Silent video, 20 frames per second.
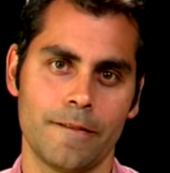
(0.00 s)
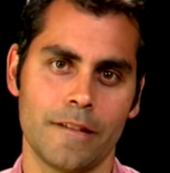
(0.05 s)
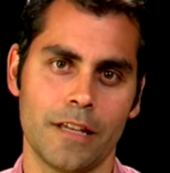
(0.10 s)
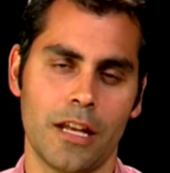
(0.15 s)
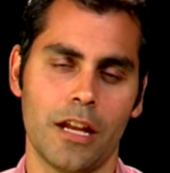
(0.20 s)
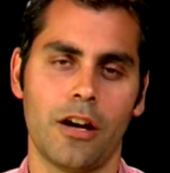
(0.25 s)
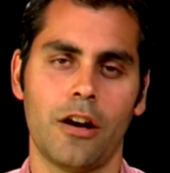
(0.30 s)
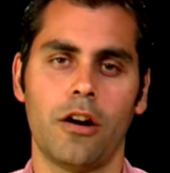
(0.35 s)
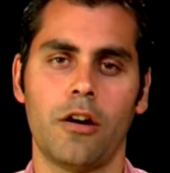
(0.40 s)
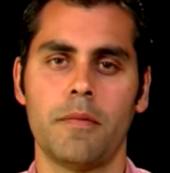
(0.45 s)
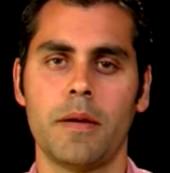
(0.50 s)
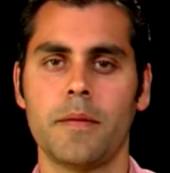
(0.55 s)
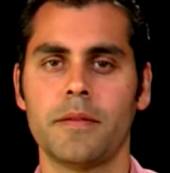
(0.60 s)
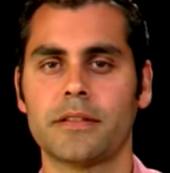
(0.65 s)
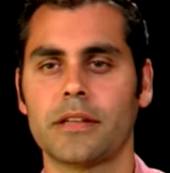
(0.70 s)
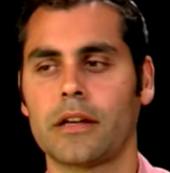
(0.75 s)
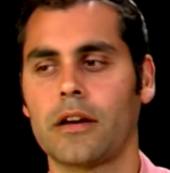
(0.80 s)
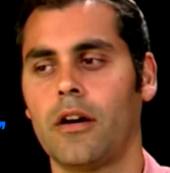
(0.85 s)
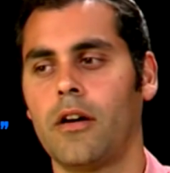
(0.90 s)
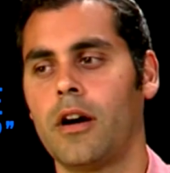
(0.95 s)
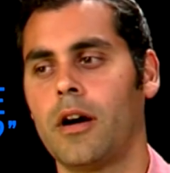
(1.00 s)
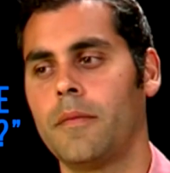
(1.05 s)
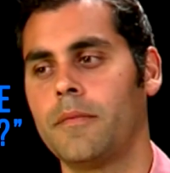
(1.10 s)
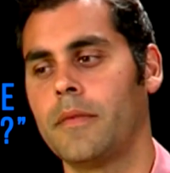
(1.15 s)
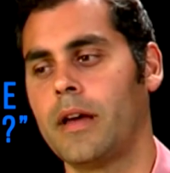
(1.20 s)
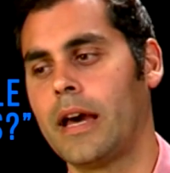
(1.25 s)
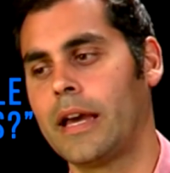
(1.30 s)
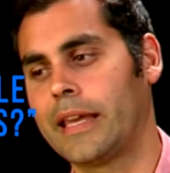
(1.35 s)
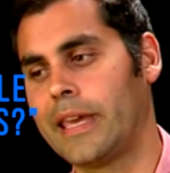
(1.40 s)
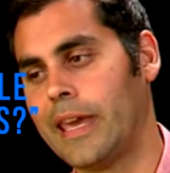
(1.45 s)
Maybe it's like,
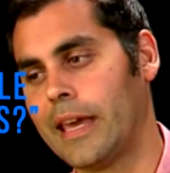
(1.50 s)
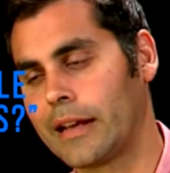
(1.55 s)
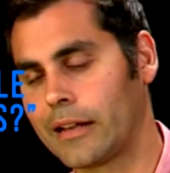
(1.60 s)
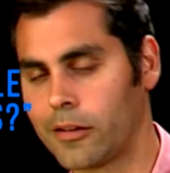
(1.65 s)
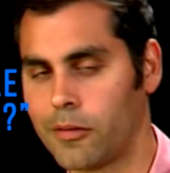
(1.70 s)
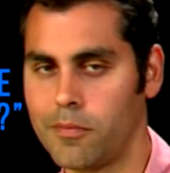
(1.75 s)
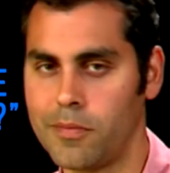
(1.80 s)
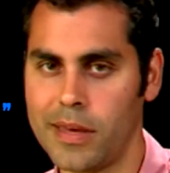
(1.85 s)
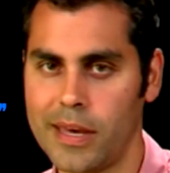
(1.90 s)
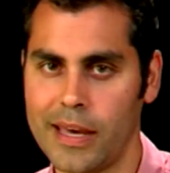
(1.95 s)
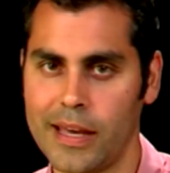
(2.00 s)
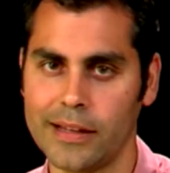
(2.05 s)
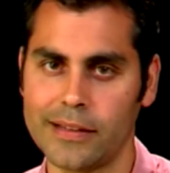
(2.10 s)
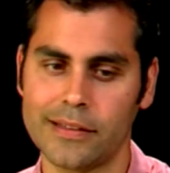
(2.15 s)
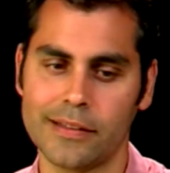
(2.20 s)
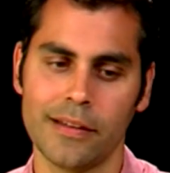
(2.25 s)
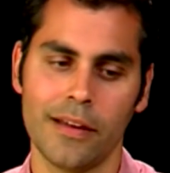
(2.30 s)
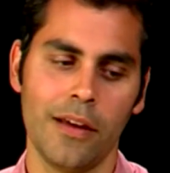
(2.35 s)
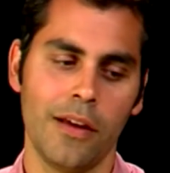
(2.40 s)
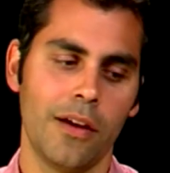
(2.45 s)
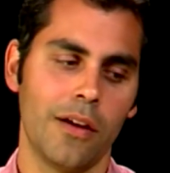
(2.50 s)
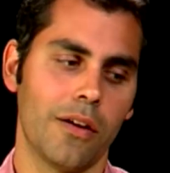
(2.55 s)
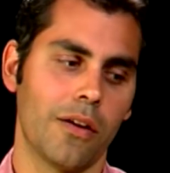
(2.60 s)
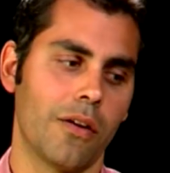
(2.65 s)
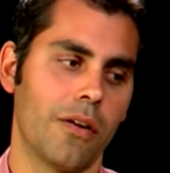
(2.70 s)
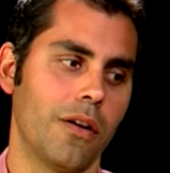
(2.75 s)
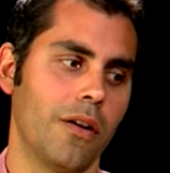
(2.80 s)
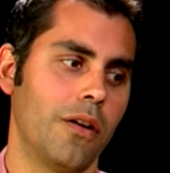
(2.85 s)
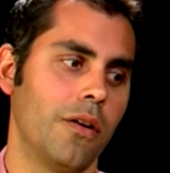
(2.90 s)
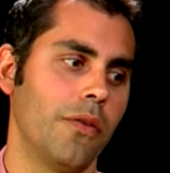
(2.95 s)
I can't commit,
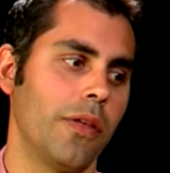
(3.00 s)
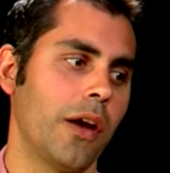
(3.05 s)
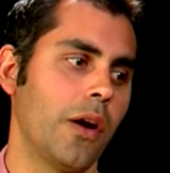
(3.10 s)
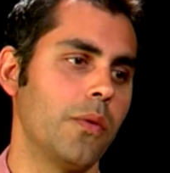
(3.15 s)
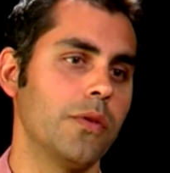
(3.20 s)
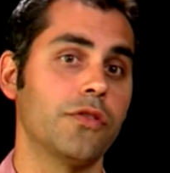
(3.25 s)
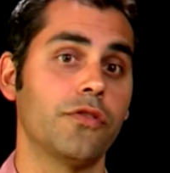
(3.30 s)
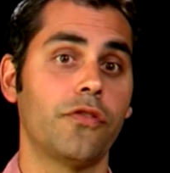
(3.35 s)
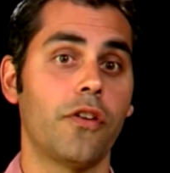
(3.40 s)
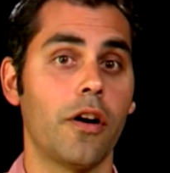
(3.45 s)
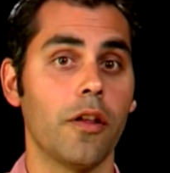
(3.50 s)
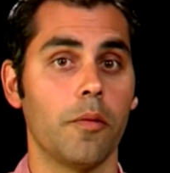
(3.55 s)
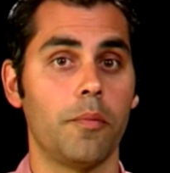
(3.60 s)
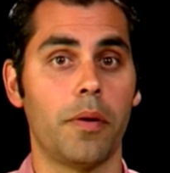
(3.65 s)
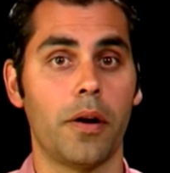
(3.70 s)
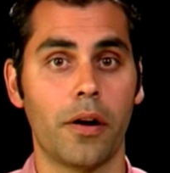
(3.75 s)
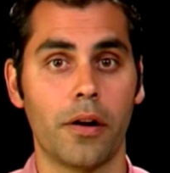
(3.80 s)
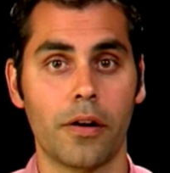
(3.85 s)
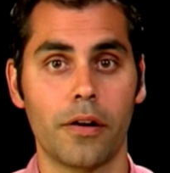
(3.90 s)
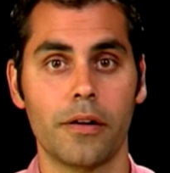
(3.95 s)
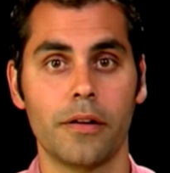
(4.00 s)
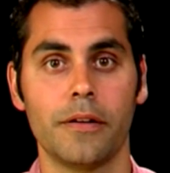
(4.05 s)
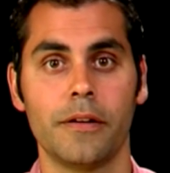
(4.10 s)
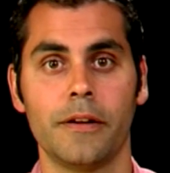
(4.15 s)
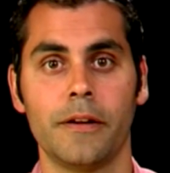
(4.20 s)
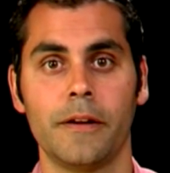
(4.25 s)
or they always fall apart.